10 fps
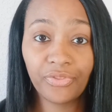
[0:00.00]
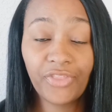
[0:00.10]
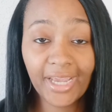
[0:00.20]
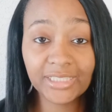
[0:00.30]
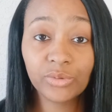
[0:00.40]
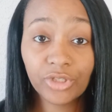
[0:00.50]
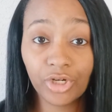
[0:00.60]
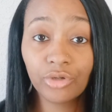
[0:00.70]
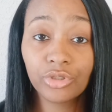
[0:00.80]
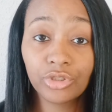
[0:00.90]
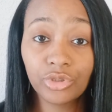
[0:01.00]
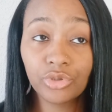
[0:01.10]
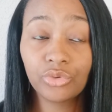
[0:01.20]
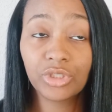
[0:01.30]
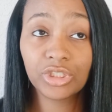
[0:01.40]
that's what they're gonna
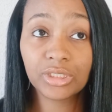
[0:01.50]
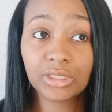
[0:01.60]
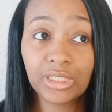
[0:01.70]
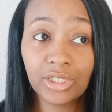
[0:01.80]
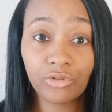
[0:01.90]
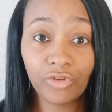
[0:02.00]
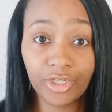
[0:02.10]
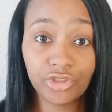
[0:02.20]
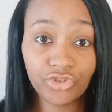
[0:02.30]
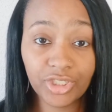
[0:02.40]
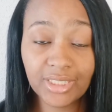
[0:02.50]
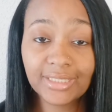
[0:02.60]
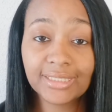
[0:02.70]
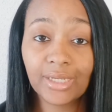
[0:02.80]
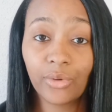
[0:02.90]
do is get a red
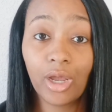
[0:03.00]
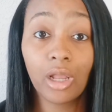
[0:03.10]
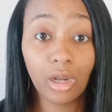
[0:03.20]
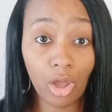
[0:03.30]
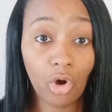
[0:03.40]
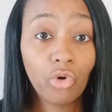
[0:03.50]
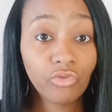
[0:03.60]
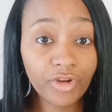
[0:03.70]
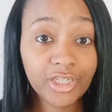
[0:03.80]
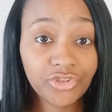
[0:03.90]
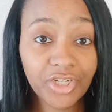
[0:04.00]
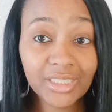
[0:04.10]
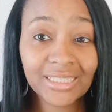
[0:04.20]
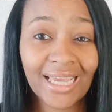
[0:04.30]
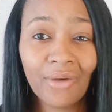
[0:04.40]
dress a long red
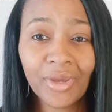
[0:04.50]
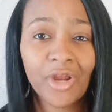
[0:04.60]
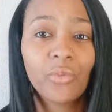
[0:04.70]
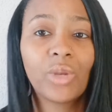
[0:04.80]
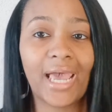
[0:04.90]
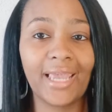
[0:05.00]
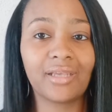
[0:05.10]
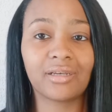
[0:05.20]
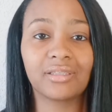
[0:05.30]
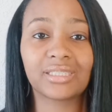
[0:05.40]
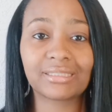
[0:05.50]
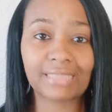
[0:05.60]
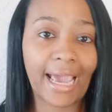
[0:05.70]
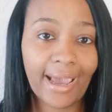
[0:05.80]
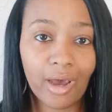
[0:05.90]
dress i don't care like the
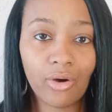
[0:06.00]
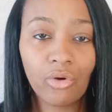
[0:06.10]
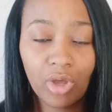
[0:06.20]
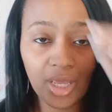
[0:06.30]
style